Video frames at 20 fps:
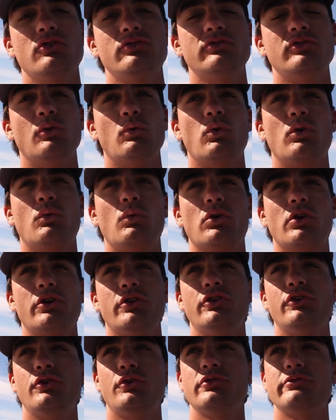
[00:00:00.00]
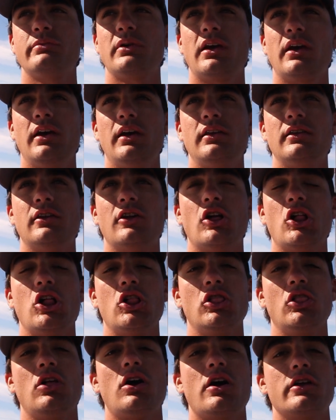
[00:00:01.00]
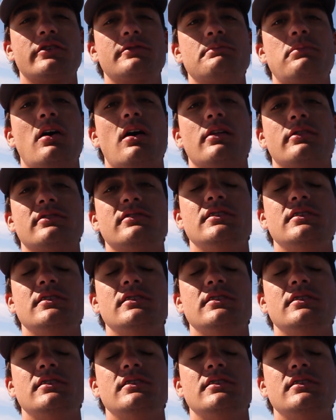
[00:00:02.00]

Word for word: So what we're gonna do is we get hit in a lot of spots.